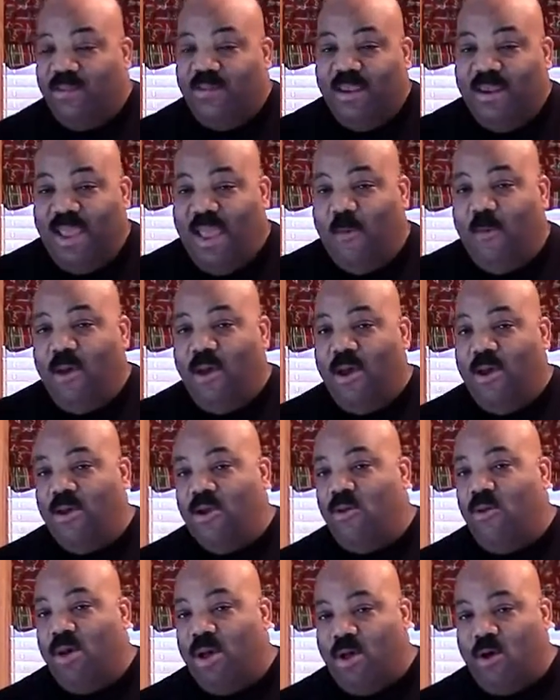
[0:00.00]
and today we're gonna
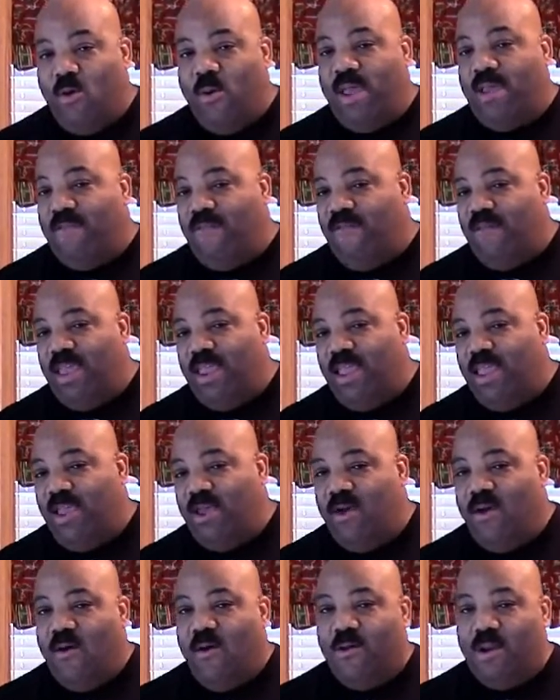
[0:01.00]
do a quick video